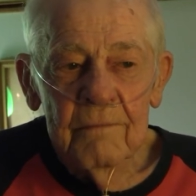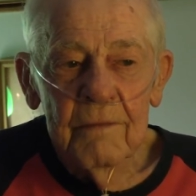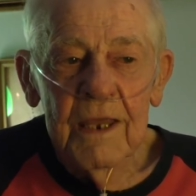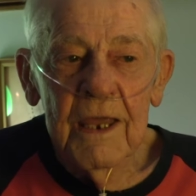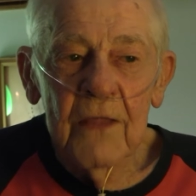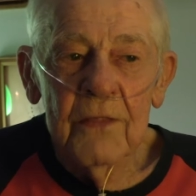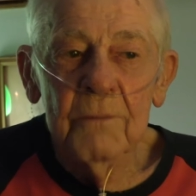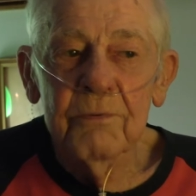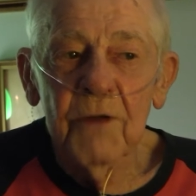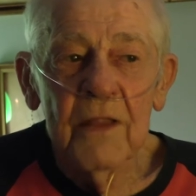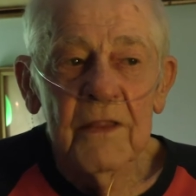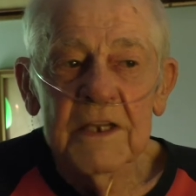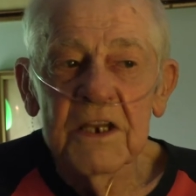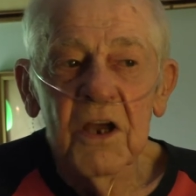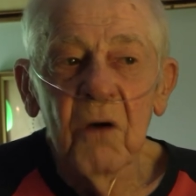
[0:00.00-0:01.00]
my other
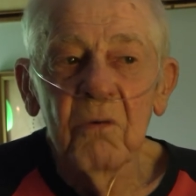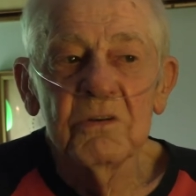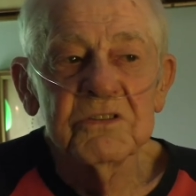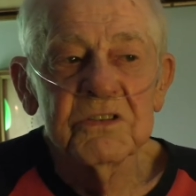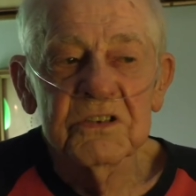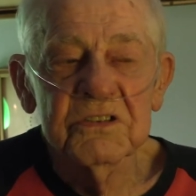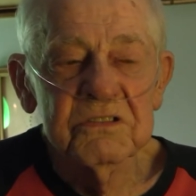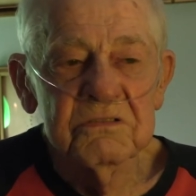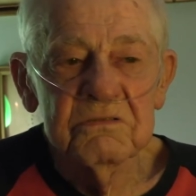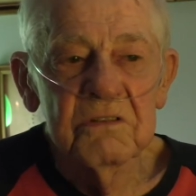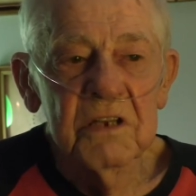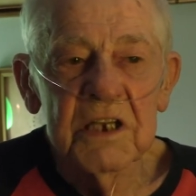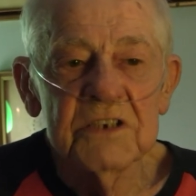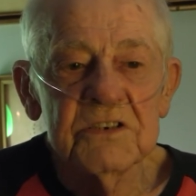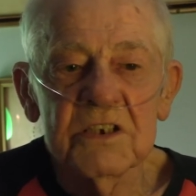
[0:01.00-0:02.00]
brother, he always just.
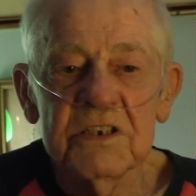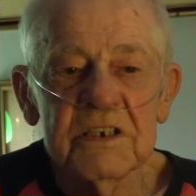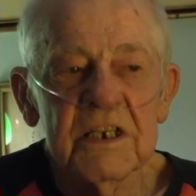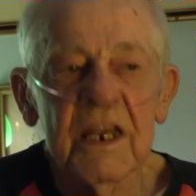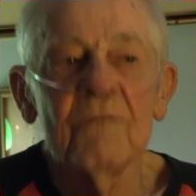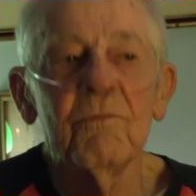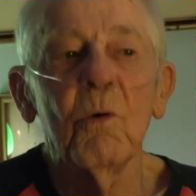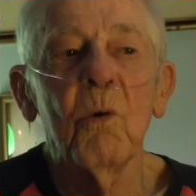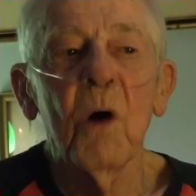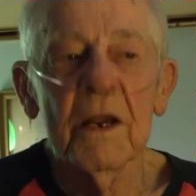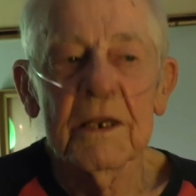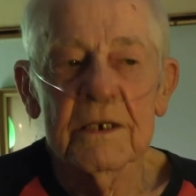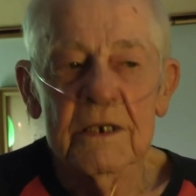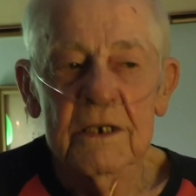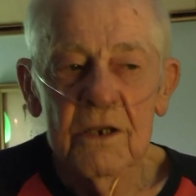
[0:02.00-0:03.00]
He did, never
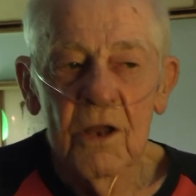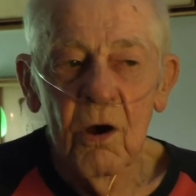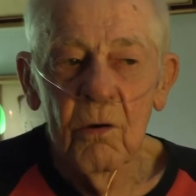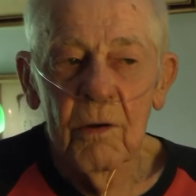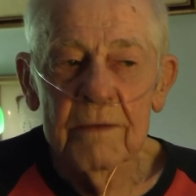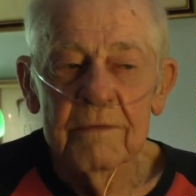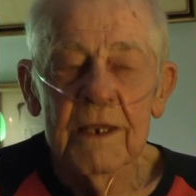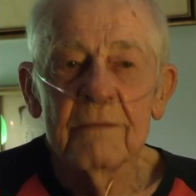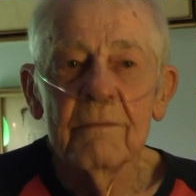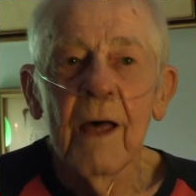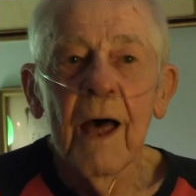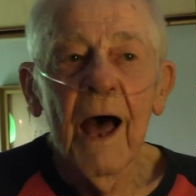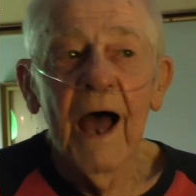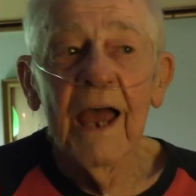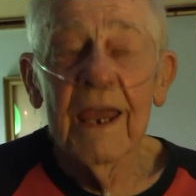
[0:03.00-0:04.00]
wanted to know. And the,
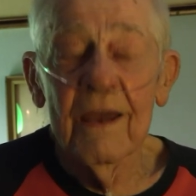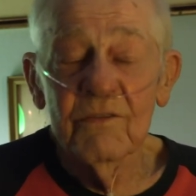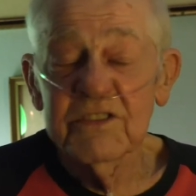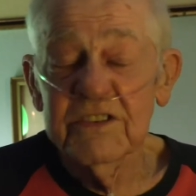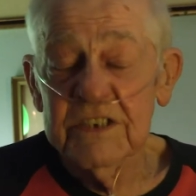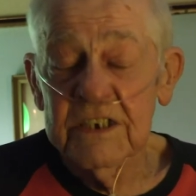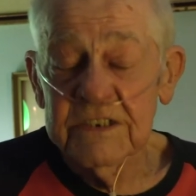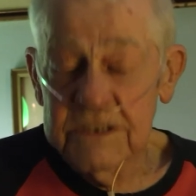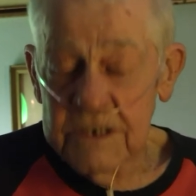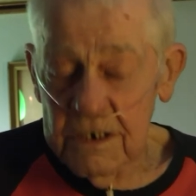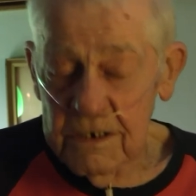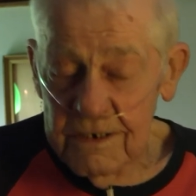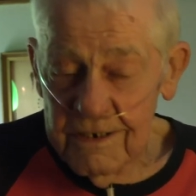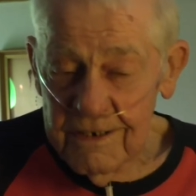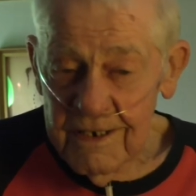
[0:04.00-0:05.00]
I have a
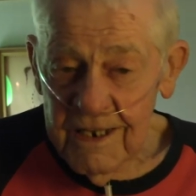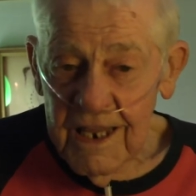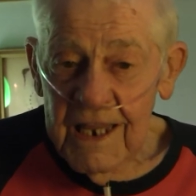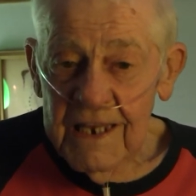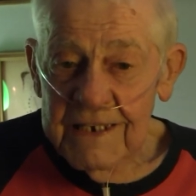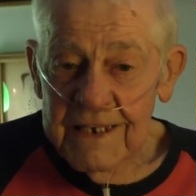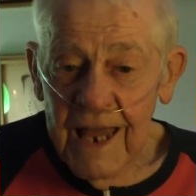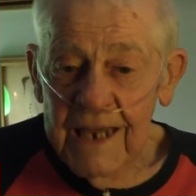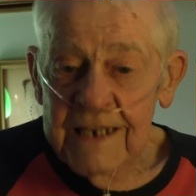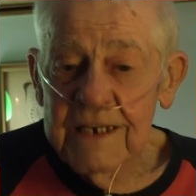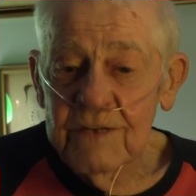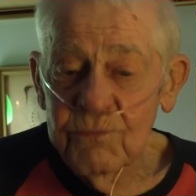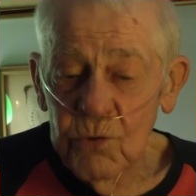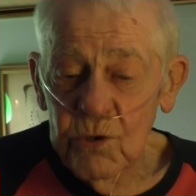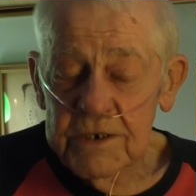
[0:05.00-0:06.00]
sister,
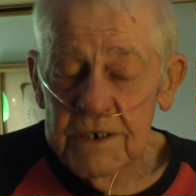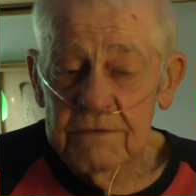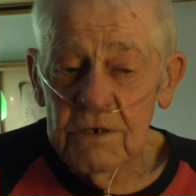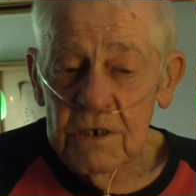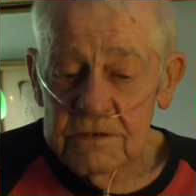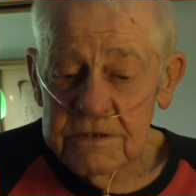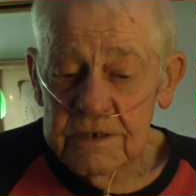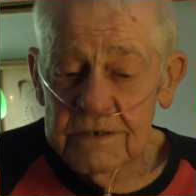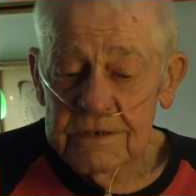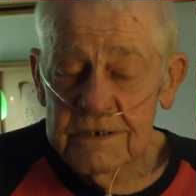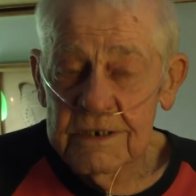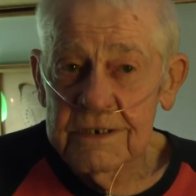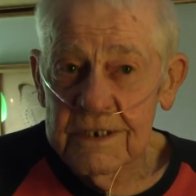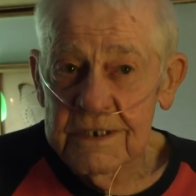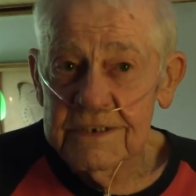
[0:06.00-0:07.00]
ninety-four-year-old
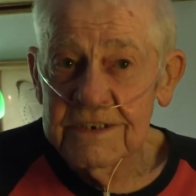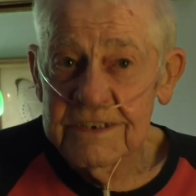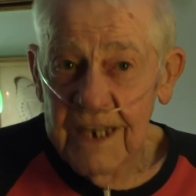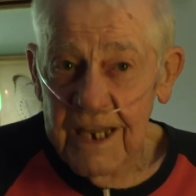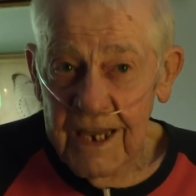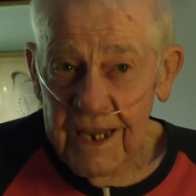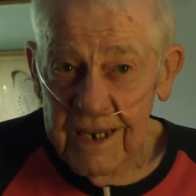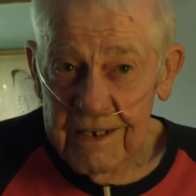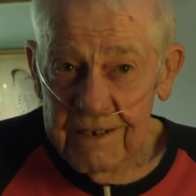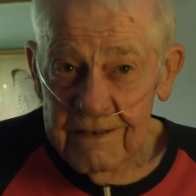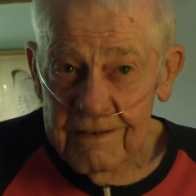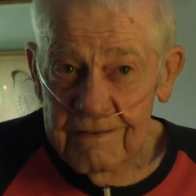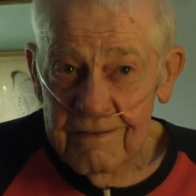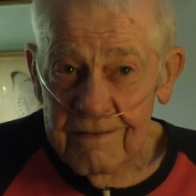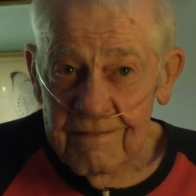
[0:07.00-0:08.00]
sister to this day,
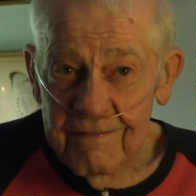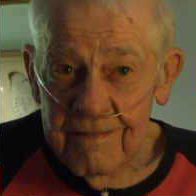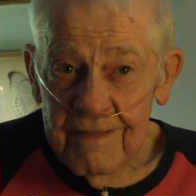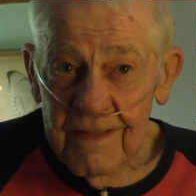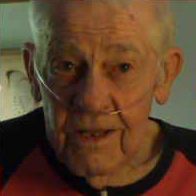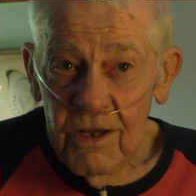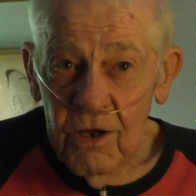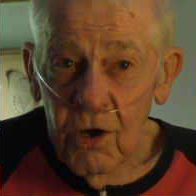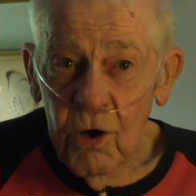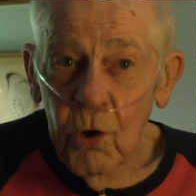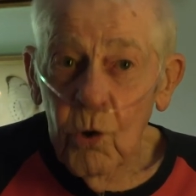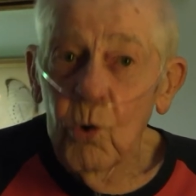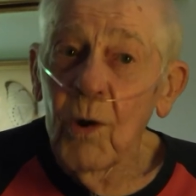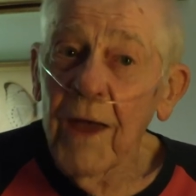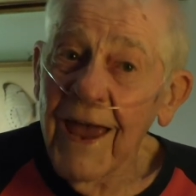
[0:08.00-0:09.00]

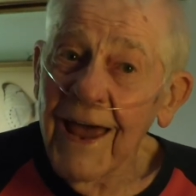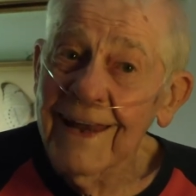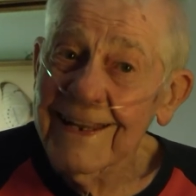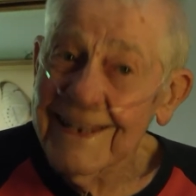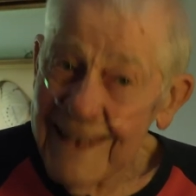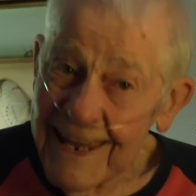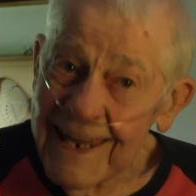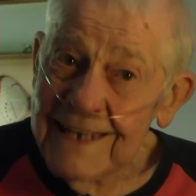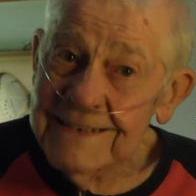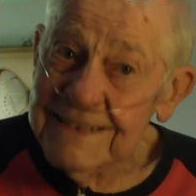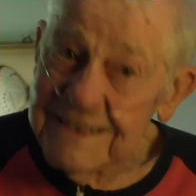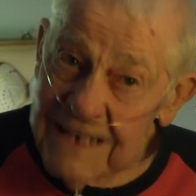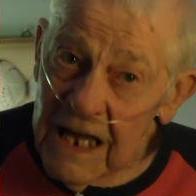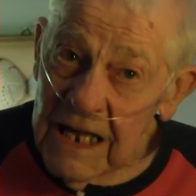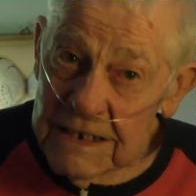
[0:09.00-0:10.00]
who had a gay
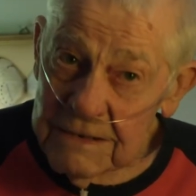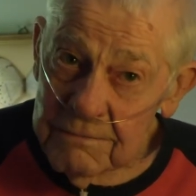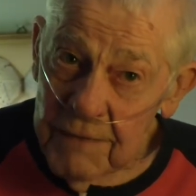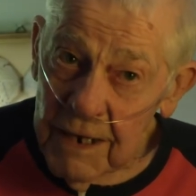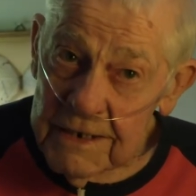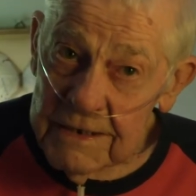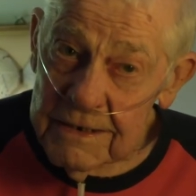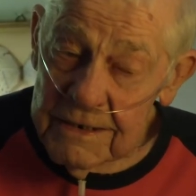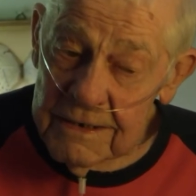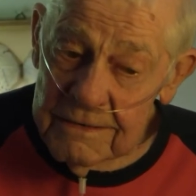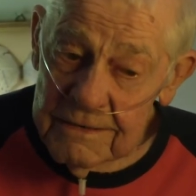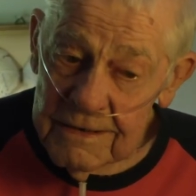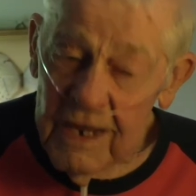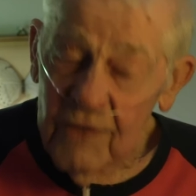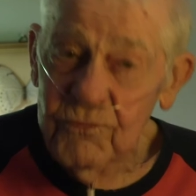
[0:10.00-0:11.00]
son, my
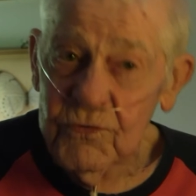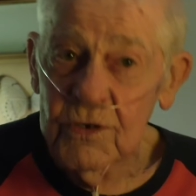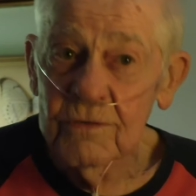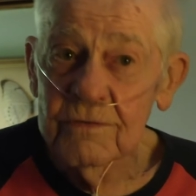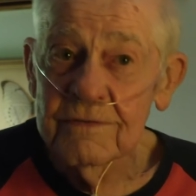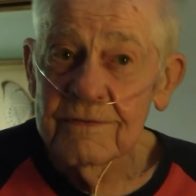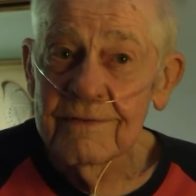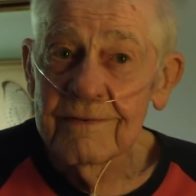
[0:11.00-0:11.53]
nephew,